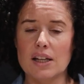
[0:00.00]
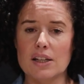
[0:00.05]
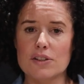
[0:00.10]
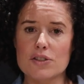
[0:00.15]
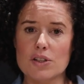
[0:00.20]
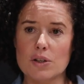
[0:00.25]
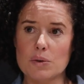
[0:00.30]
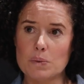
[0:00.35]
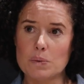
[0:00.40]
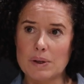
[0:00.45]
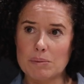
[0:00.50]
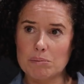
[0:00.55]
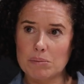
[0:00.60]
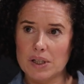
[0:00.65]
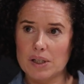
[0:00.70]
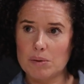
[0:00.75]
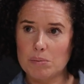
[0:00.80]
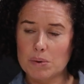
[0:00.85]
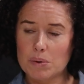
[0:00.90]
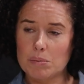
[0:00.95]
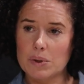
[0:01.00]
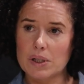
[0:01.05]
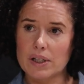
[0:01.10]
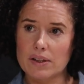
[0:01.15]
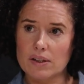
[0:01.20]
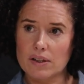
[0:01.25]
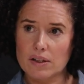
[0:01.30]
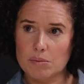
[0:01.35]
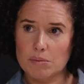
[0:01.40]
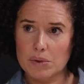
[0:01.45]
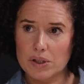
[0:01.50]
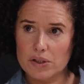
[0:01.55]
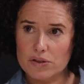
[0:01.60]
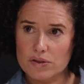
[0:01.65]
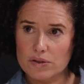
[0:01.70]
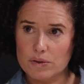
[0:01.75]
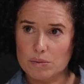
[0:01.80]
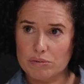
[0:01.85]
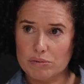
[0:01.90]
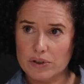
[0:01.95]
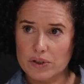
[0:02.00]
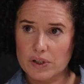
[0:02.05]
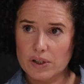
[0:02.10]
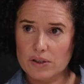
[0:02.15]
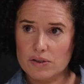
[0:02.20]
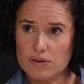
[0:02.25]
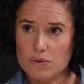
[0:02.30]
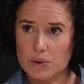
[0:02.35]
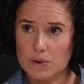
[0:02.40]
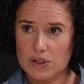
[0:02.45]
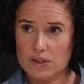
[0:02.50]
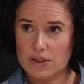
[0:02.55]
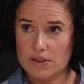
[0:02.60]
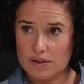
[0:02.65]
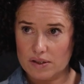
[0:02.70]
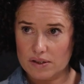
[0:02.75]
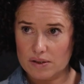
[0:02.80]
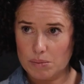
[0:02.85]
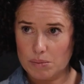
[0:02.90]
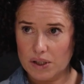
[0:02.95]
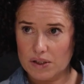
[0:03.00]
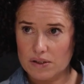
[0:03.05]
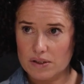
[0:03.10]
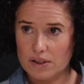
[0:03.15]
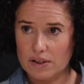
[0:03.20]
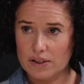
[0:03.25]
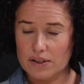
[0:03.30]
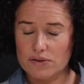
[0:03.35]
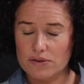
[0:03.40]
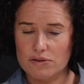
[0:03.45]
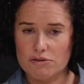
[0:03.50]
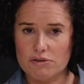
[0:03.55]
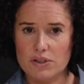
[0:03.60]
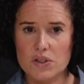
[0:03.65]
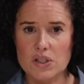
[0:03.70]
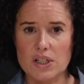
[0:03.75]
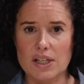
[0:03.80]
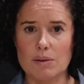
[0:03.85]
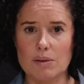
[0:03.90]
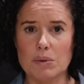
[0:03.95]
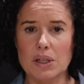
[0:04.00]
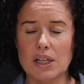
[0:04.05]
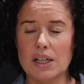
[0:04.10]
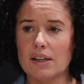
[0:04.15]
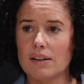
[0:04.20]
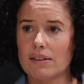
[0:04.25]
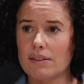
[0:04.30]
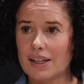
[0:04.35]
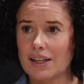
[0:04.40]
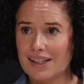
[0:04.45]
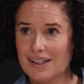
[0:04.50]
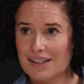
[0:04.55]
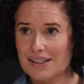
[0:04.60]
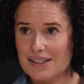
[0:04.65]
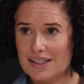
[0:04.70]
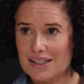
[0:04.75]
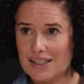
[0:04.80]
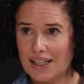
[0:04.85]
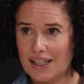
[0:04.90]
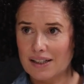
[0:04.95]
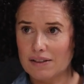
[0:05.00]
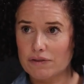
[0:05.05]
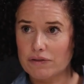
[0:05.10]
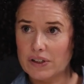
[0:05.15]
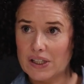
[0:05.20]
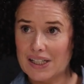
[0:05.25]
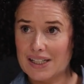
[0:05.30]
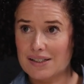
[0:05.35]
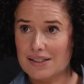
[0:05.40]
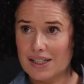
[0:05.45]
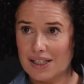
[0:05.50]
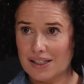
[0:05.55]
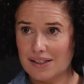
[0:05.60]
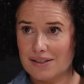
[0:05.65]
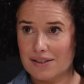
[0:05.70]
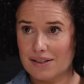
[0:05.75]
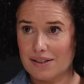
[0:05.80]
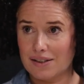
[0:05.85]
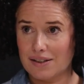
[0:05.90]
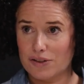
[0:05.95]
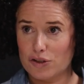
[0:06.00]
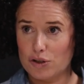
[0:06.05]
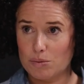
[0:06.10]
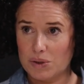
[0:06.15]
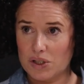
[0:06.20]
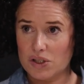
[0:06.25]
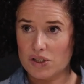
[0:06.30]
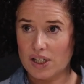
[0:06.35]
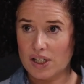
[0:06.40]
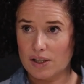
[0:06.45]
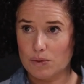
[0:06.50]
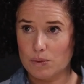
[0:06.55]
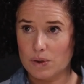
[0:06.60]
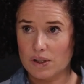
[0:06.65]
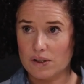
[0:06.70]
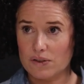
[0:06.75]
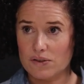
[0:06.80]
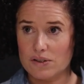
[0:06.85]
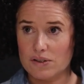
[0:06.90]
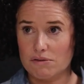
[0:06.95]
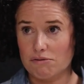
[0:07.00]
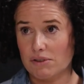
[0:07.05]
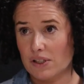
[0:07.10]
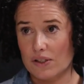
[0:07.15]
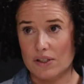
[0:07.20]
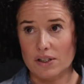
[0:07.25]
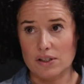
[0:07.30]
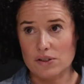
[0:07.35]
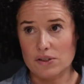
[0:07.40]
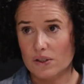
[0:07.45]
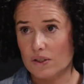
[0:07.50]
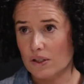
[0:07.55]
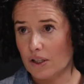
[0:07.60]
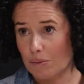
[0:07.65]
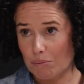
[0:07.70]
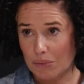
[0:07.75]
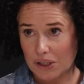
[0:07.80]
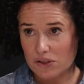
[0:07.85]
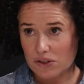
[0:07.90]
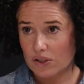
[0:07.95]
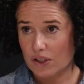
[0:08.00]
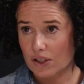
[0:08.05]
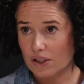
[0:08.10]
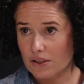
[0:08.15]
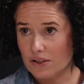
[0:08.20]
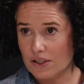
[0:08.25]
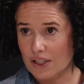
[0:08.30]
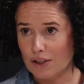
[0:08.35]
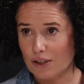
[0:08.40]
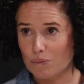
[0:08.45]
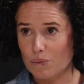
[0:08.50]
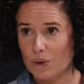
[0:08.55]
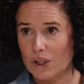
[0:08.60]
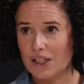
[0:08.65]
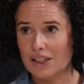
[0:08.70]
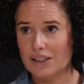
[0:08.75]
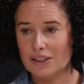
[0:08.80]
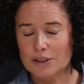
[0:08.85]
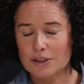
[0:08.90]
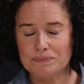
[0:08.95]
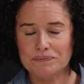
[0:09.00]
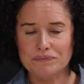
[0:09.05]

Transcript: So when people buy the commercial product, which is this personalized nutrition app, they consent for their data to be shared with us as researchers, I imagine in the same way